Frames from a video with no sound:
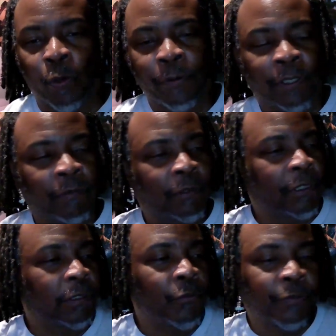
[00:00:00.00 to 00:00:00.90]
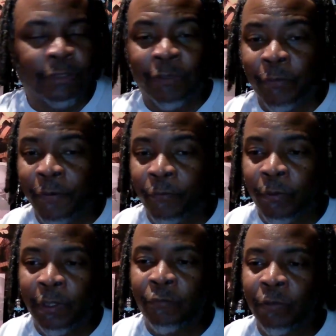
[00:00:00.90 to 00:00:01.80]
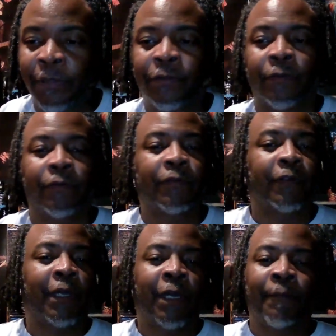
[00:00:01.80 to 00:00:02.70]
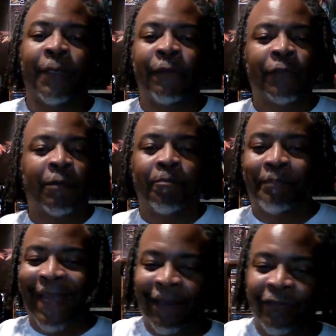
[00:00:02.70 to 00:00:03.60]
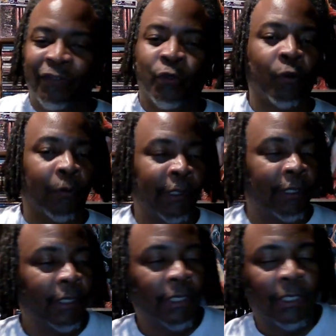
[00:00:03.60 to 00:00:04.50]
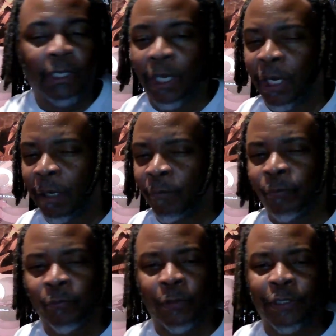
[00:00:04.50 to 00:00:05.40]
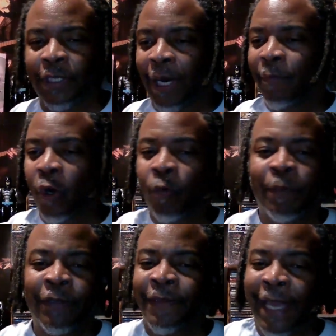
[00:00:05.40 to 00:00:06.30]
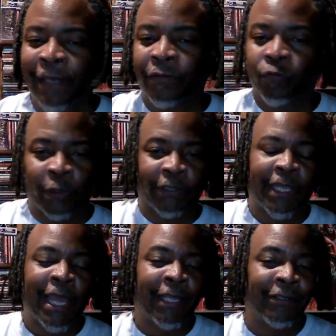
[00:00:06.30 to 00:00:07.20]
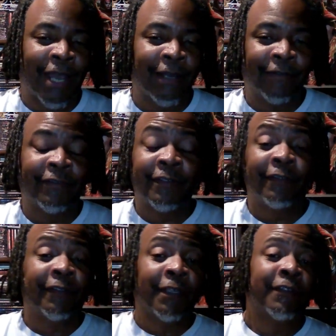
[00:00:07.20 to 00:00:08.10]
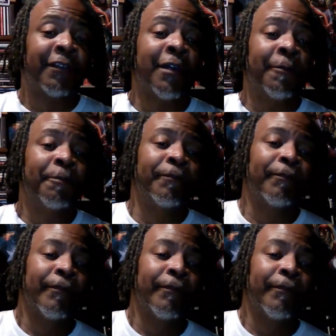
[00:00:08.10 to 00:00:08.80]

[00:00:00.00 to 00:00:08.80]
Working closely with Reed Richards, even the backstory, which I'm hoping that's what Kang Dynasty sets up,